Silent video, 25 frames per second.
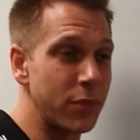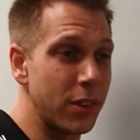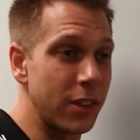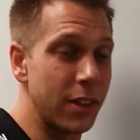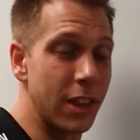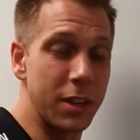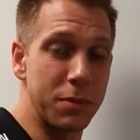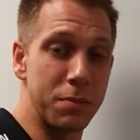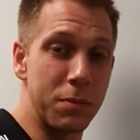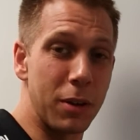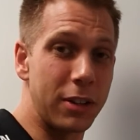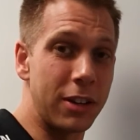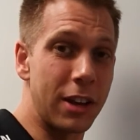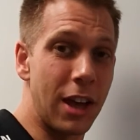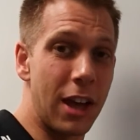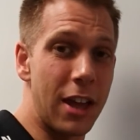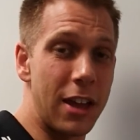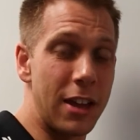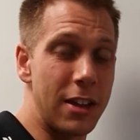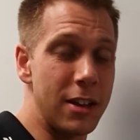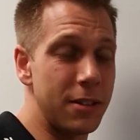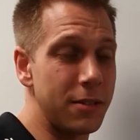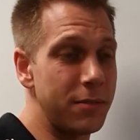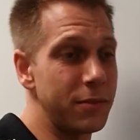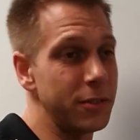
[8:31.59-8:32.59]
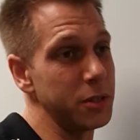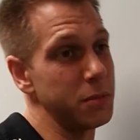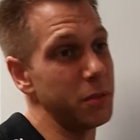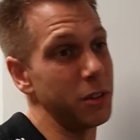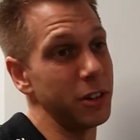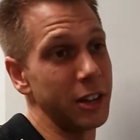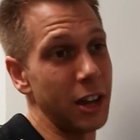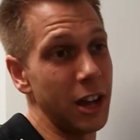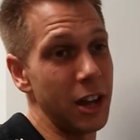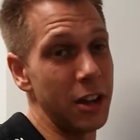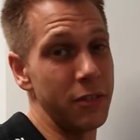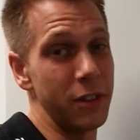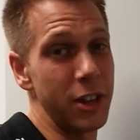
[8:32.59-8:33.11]
That's my day. It's my
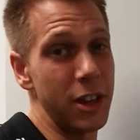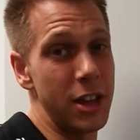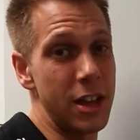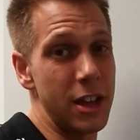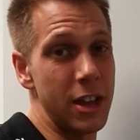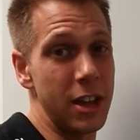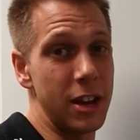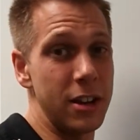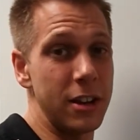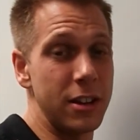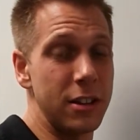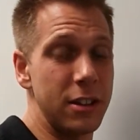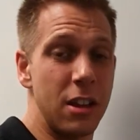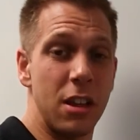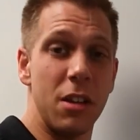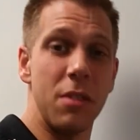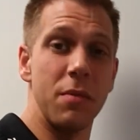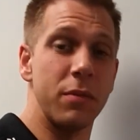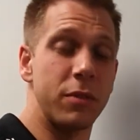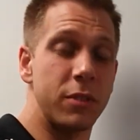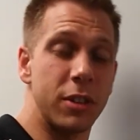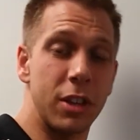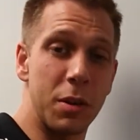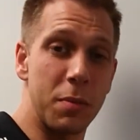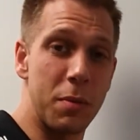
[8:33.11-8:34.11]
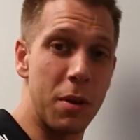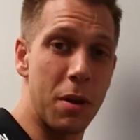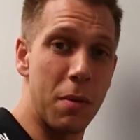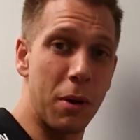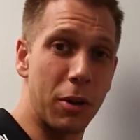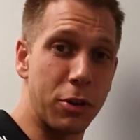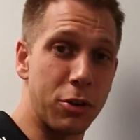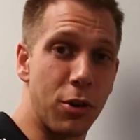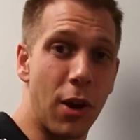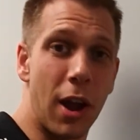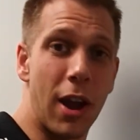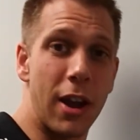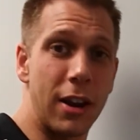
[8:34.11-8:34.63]
day of eating. It's in a bit of my
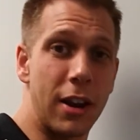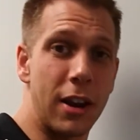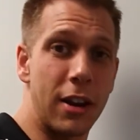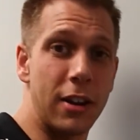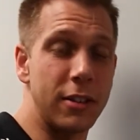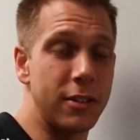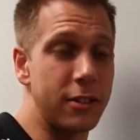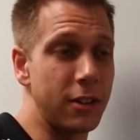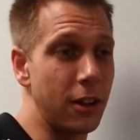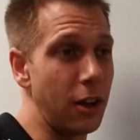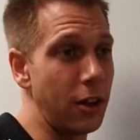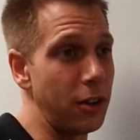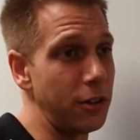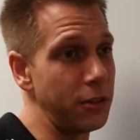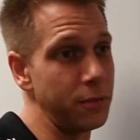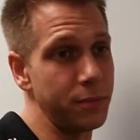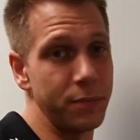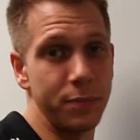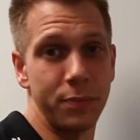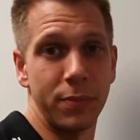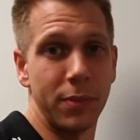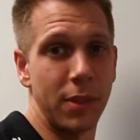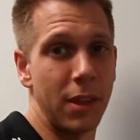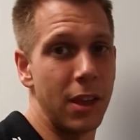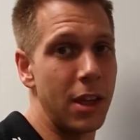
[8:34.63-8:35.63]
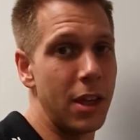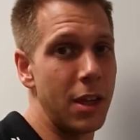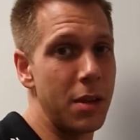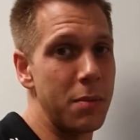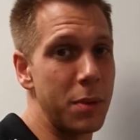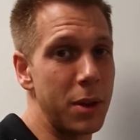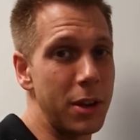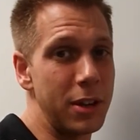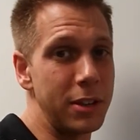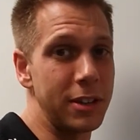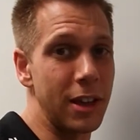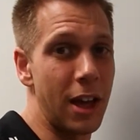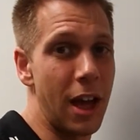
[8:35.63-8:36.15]
training. So
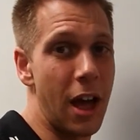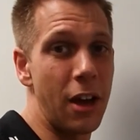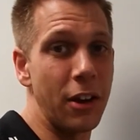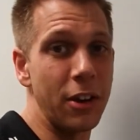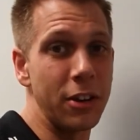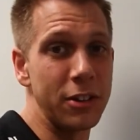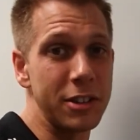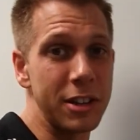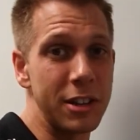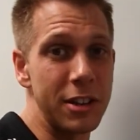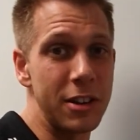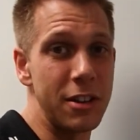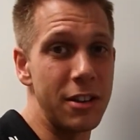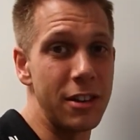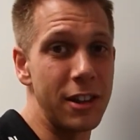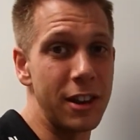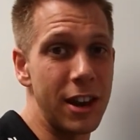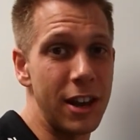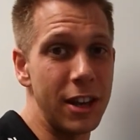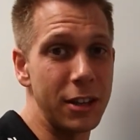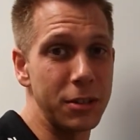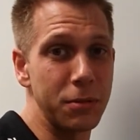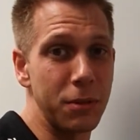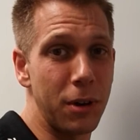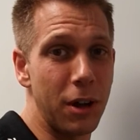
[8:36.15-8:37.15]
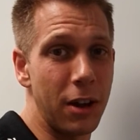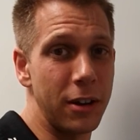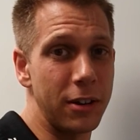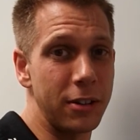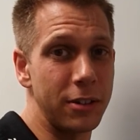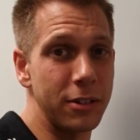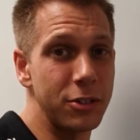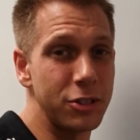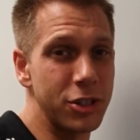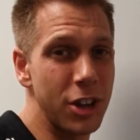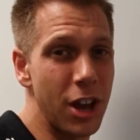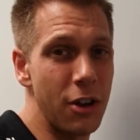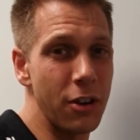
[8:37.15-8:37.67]
peace out and see you in the next one.
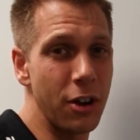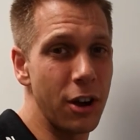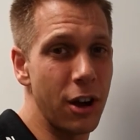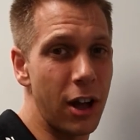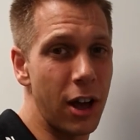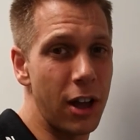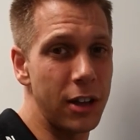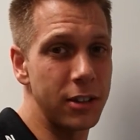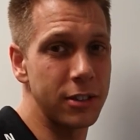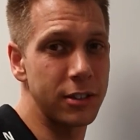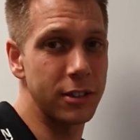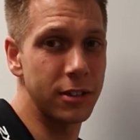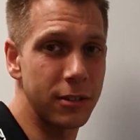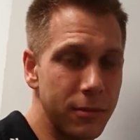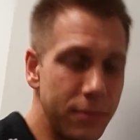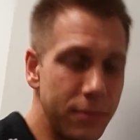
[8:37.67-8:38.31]
Ciao guys.